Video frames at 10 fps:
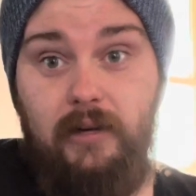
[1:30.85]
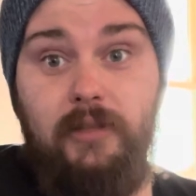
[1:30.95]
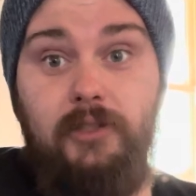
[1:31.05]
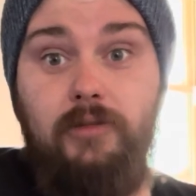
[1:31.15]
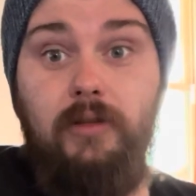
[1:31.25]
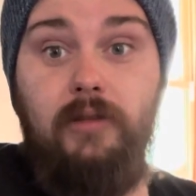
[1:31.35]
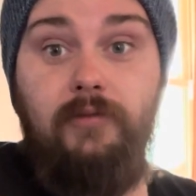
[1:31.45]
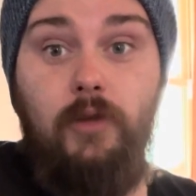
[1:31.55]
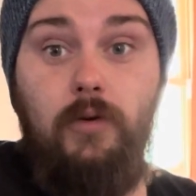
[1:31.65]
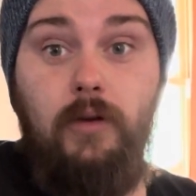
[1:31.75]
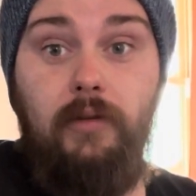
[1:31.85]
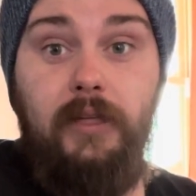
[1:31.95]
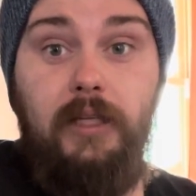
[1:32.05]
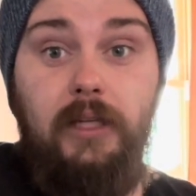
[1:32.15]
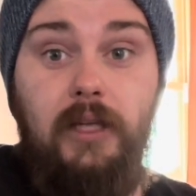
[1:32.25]
I'll get you a good view of
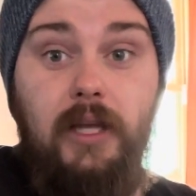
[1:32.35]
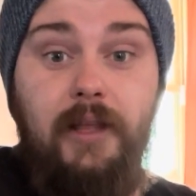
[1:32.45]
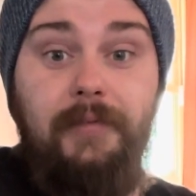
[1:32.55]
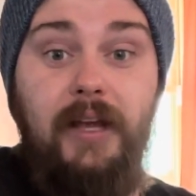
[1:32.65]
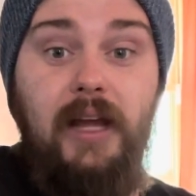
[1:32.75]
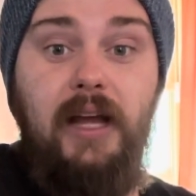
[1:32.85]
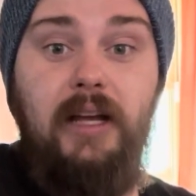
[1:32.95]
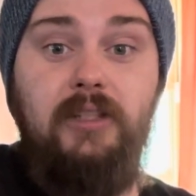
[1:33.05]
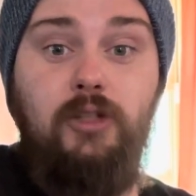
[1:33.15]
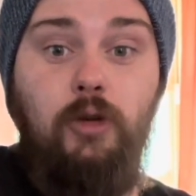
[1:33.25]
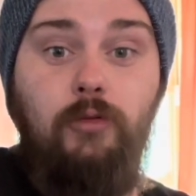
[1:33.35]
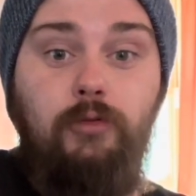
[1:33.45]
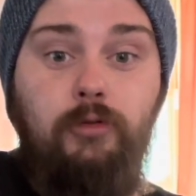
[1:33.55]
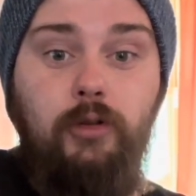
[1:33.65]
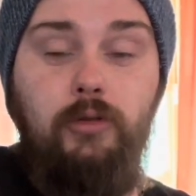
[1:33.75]
it. That has
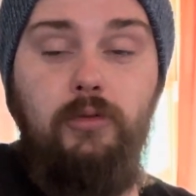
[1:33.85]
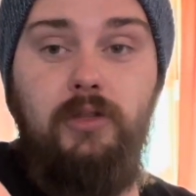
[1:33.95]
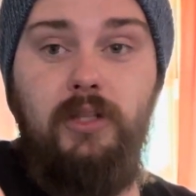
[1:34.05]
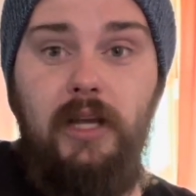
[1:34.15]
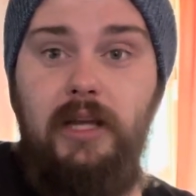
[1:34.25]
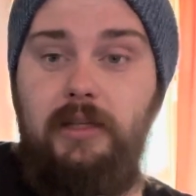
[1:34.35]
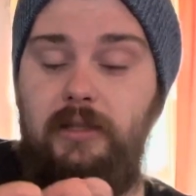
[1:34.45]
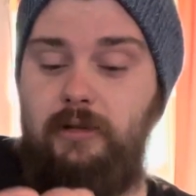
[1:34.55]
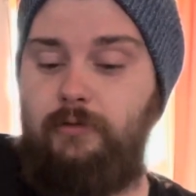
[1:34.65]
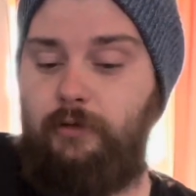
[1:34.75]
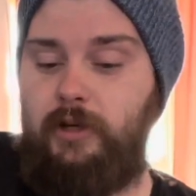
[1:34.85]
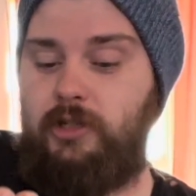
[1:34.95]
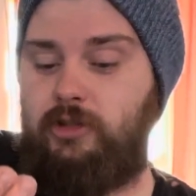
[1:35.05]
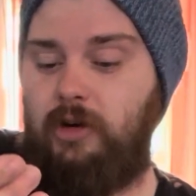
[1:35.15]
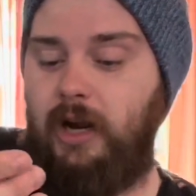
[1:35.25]
fruits and
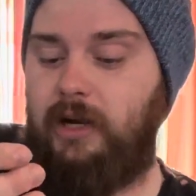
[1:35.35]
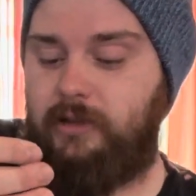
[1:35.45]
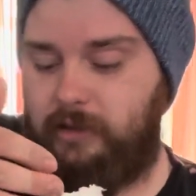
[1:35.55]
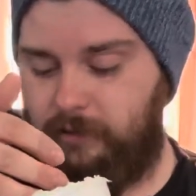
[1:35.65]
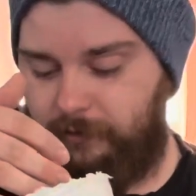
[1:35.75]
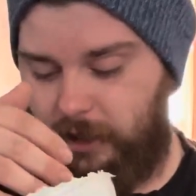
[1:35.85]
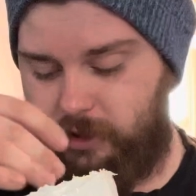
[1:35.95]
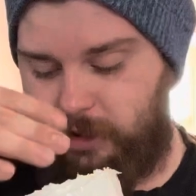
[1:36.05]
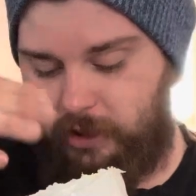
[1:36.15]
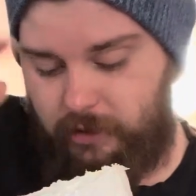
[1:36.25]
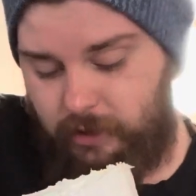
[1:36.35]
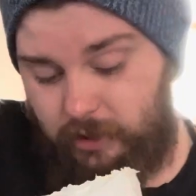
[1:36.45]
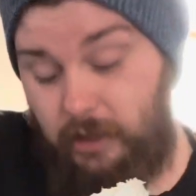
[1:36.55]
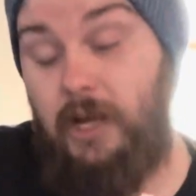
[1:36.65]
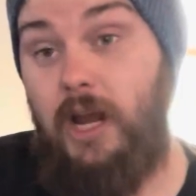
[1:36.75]
freeze-dried veggies
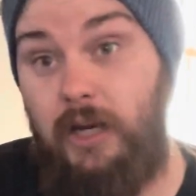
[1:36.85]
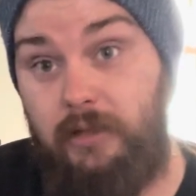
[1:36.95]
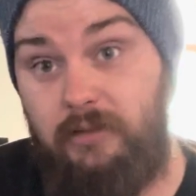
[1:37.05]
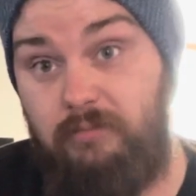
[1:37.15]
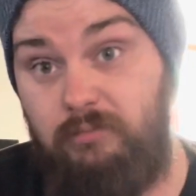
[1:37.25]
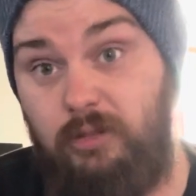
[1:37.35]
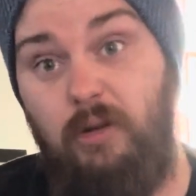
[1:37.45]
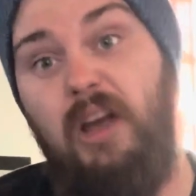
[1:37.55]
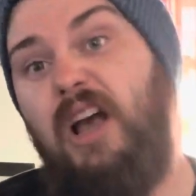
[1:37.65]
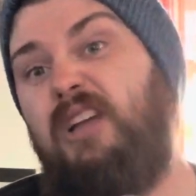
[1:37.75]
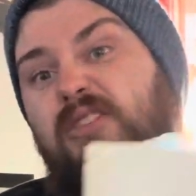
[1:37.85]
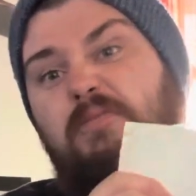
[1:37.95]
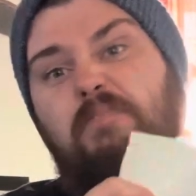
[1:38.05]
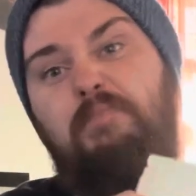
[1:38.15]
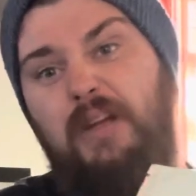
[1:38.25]
in it. So it has
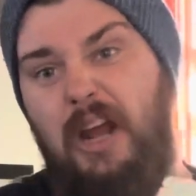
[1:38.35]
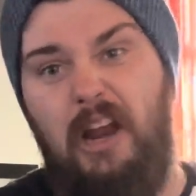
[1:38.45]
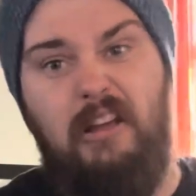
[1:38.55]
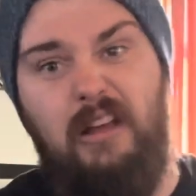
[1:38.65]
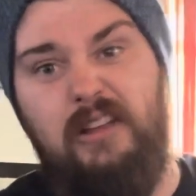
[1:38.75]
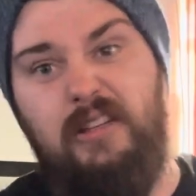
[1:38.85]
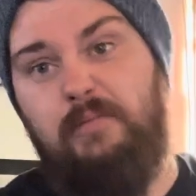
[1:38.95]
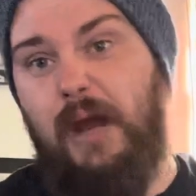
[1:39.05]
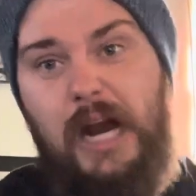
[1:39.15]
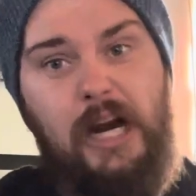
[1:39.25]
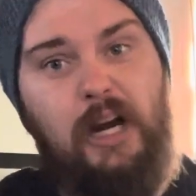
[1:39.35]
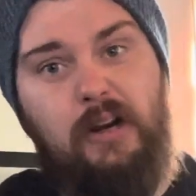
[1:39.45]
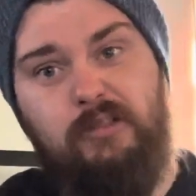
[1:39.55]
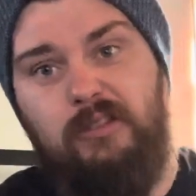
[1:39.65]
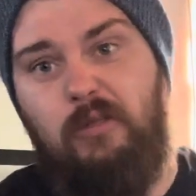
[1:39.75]
bananas and
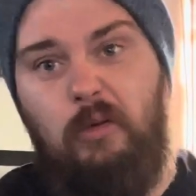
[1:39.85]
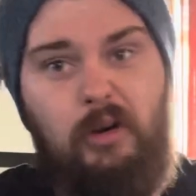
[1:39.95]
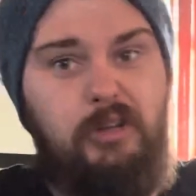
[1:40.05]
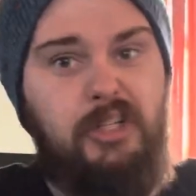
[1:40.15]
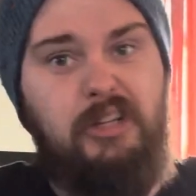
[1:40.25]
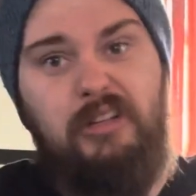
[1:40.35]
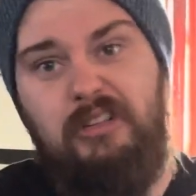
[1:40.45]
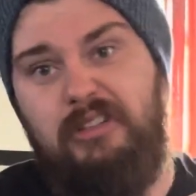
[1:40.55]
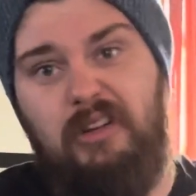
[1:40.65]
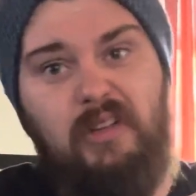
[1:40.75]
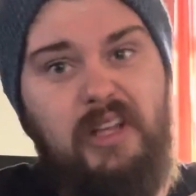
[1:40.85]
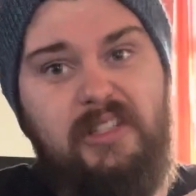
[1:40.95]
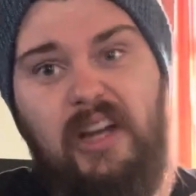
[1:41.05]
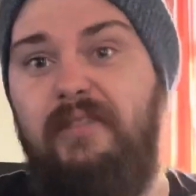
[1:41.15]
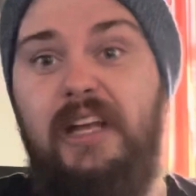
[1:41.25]
pears and oranges and all that
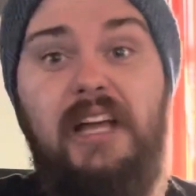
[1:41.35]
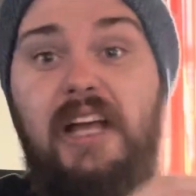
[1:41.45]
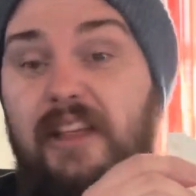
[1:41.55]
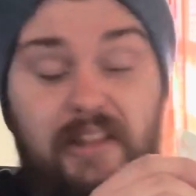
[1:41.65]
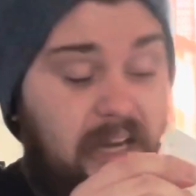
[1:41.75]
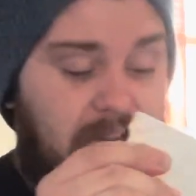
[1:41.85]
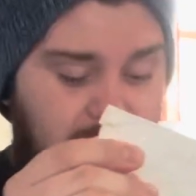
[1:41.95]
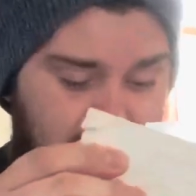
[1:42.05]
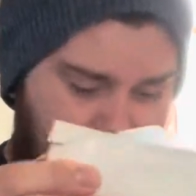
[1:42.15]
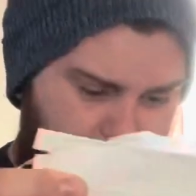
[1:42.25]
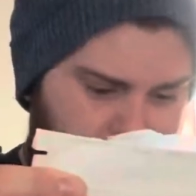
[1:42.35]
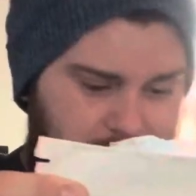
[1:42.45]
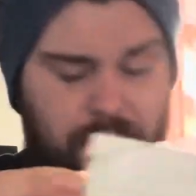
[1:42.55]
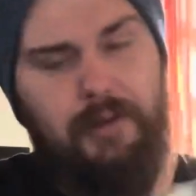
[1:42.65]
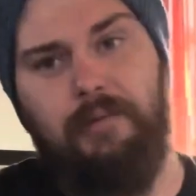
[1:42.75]
stuff that they can eat. I or
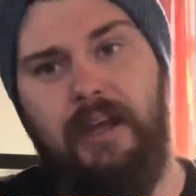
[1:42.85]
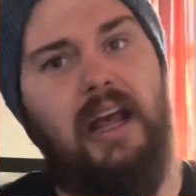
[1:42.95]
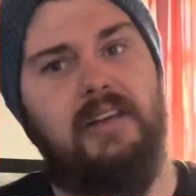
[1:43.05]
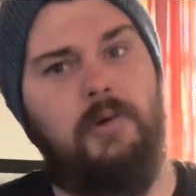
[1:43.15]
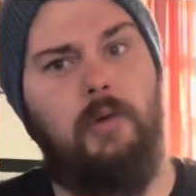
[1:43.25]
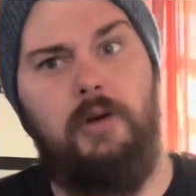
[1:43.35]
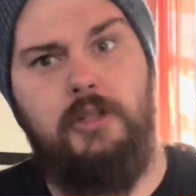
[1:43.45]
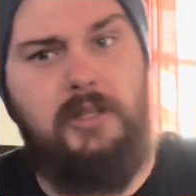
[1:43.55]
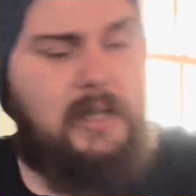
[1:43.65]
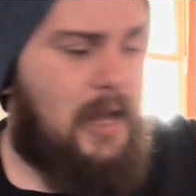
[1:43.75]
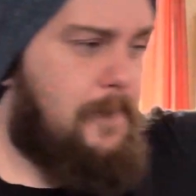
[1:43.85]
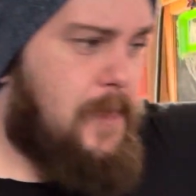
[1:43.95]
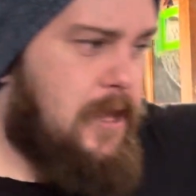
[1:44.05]
actually don't think it has oranges in it.